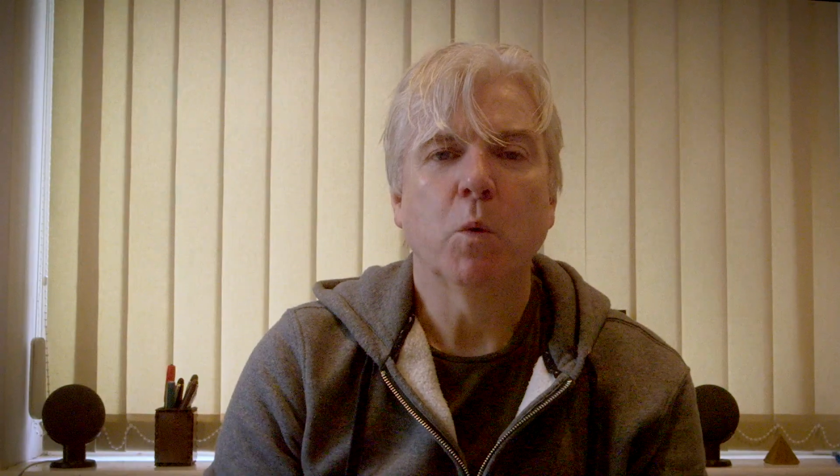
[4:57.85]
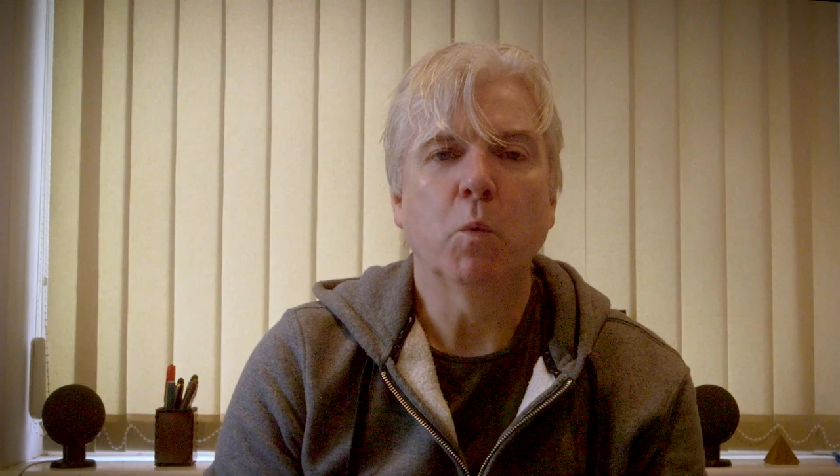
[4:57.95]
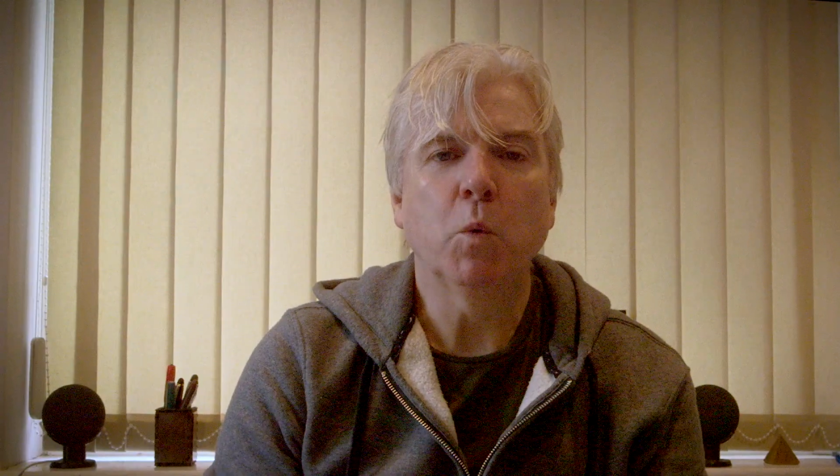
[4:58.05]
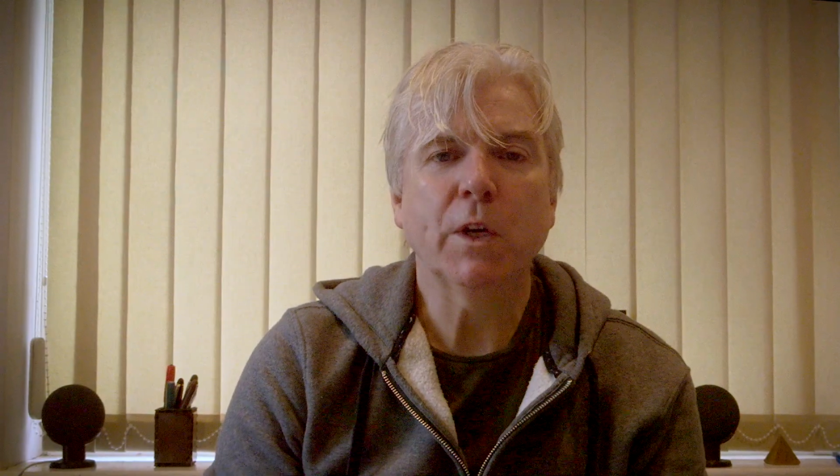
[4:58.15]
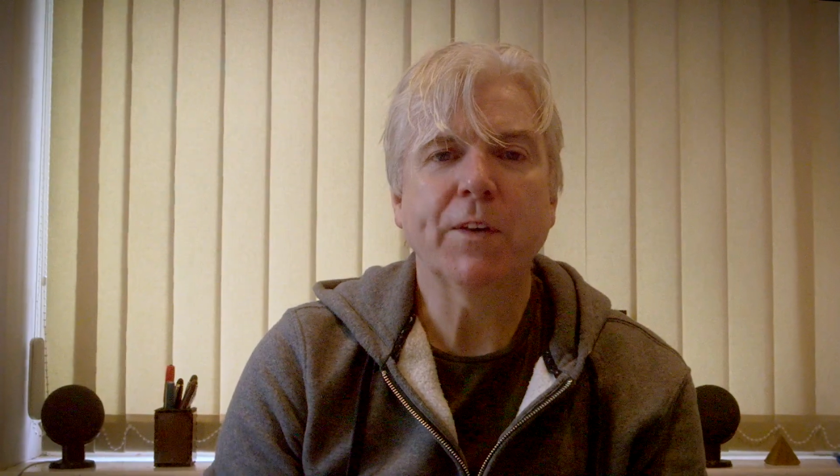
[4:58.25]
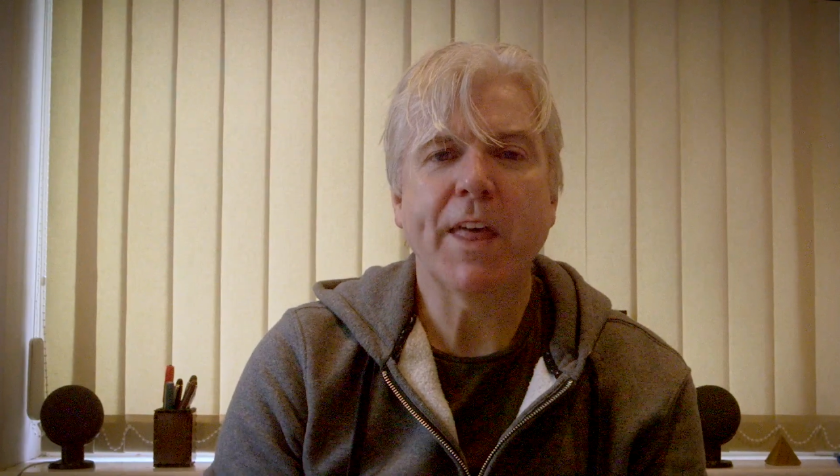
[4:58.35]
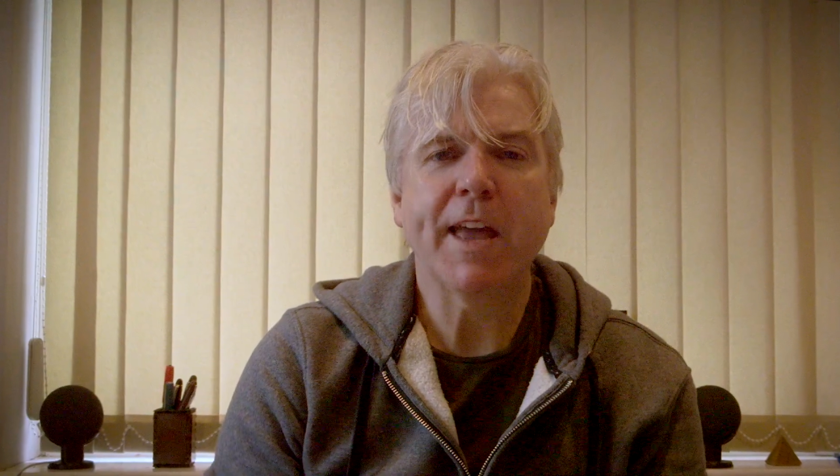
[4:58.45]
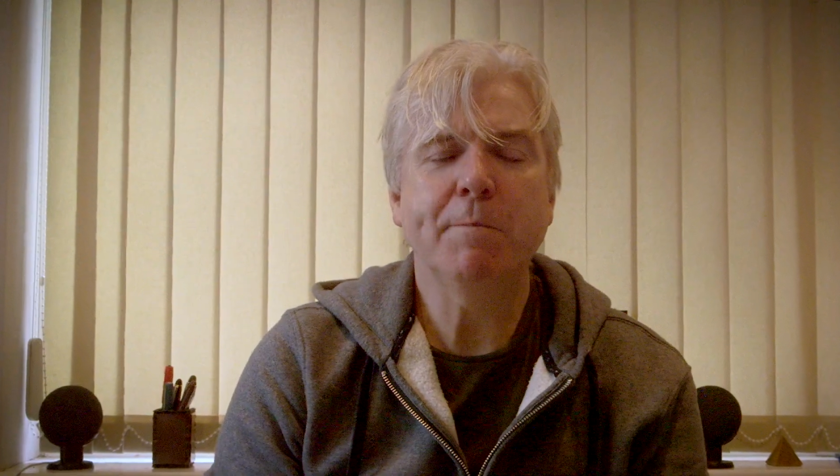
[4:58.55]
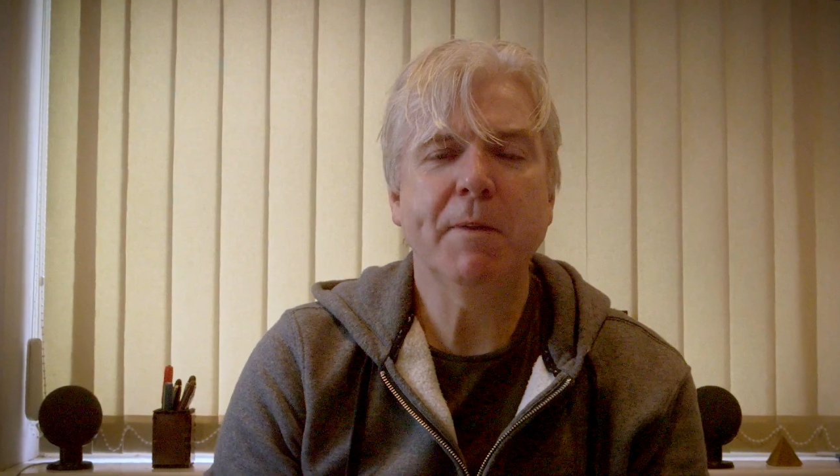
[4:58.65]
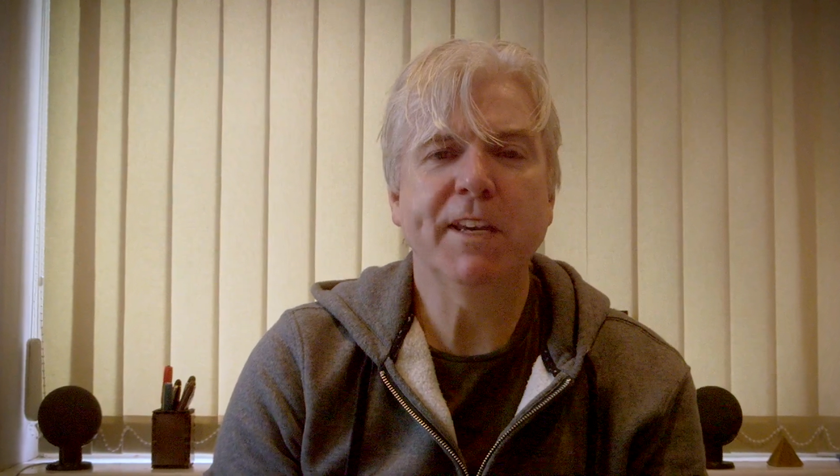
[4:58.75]
Would
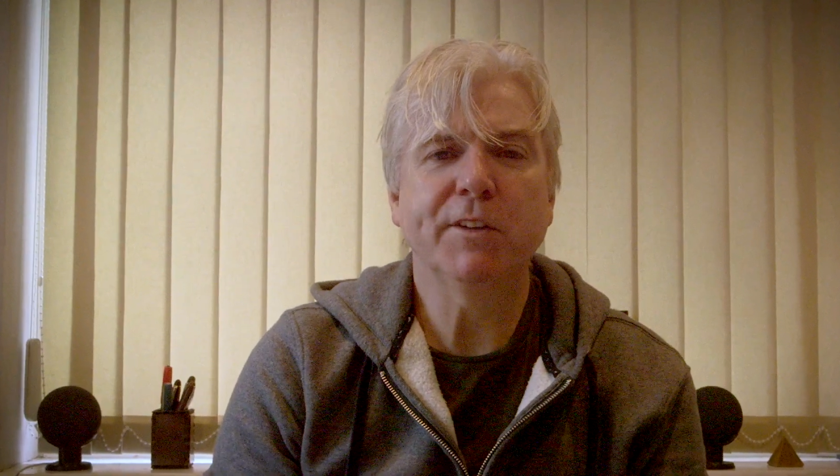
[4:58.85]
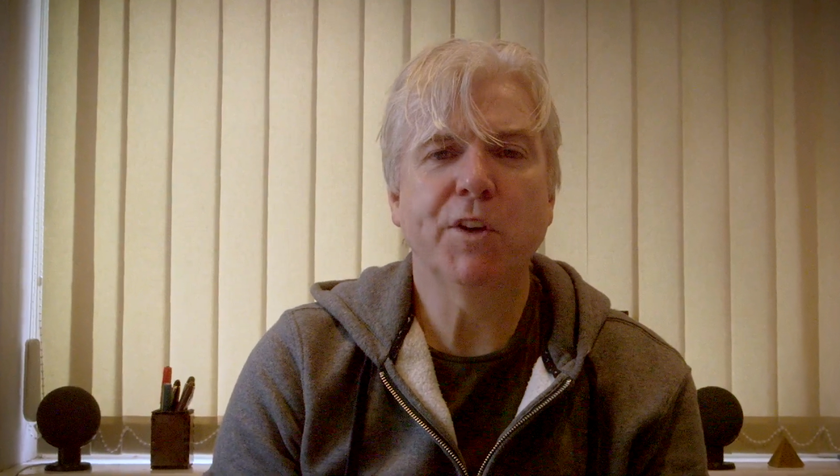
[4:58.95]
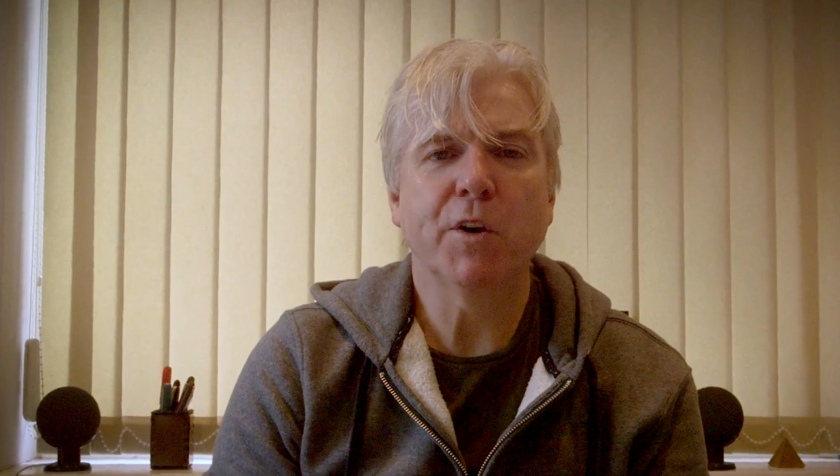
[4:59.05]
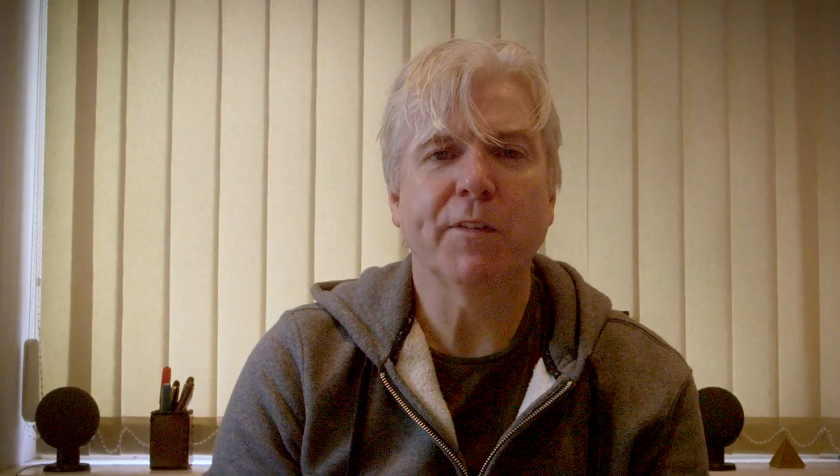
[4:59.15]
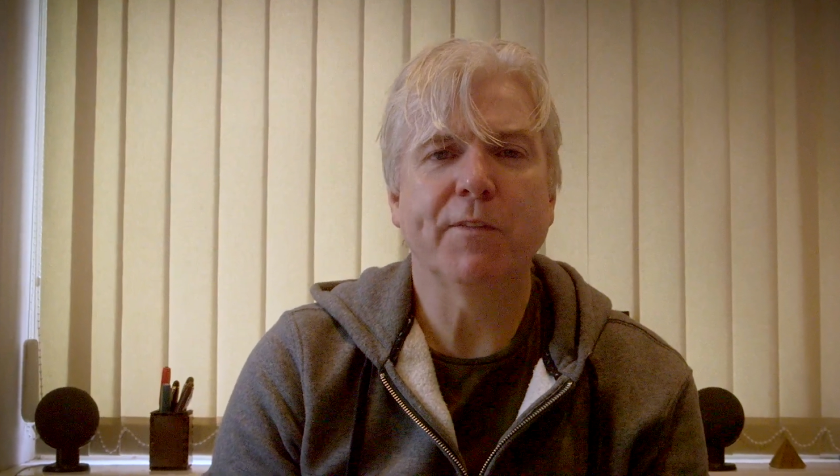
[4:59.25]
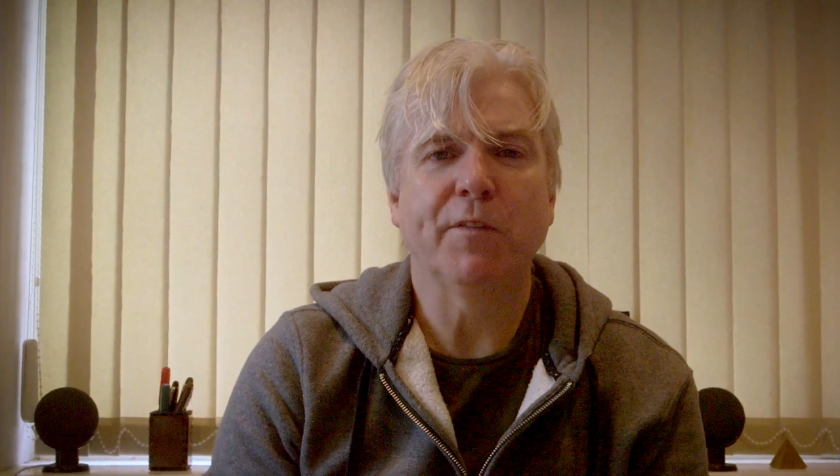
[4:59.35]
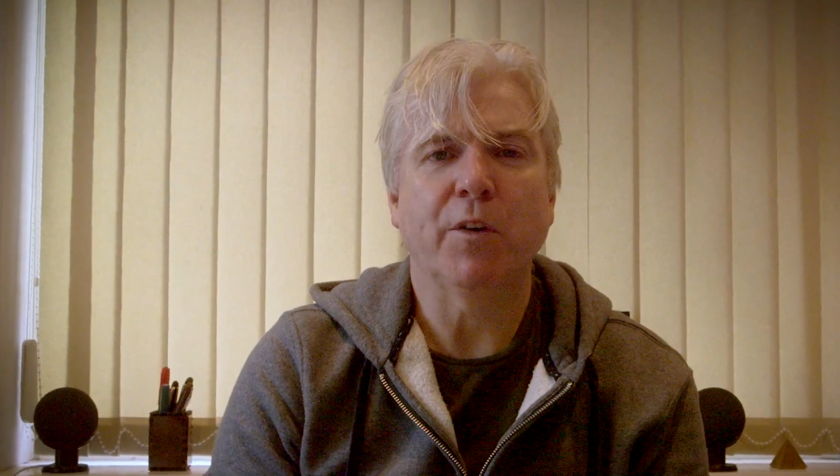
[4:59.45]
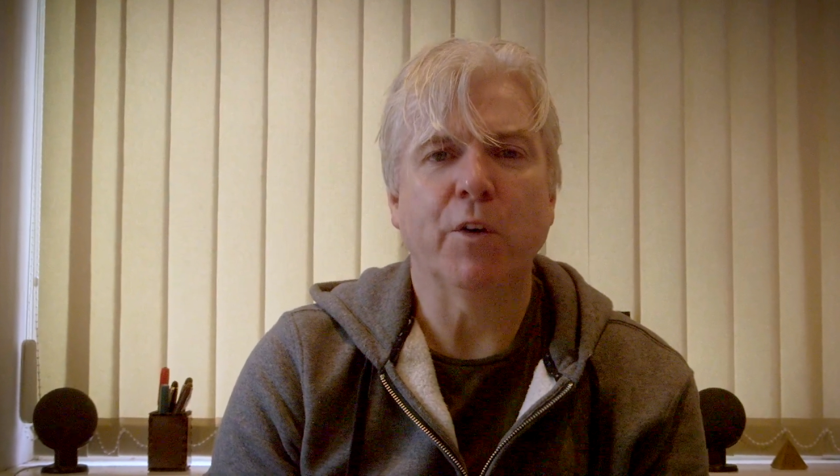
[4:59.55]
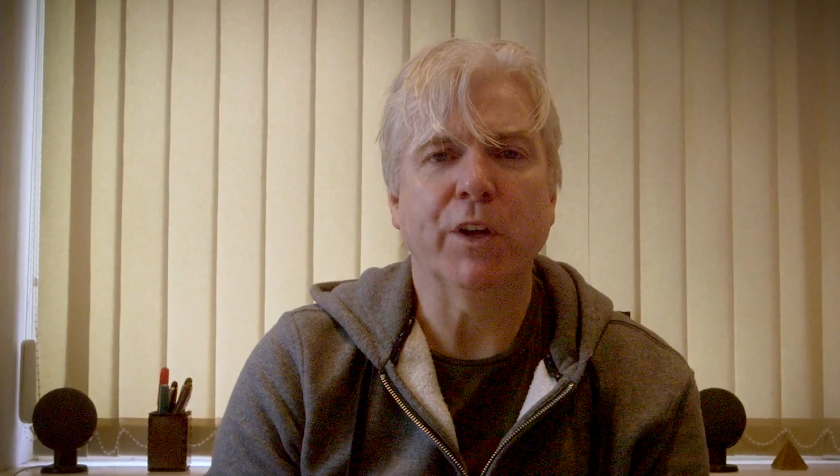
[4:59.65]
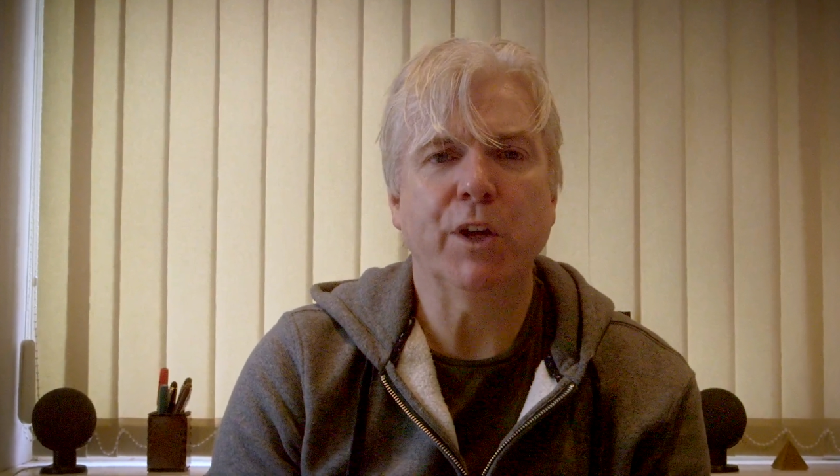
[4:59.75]
they be enough for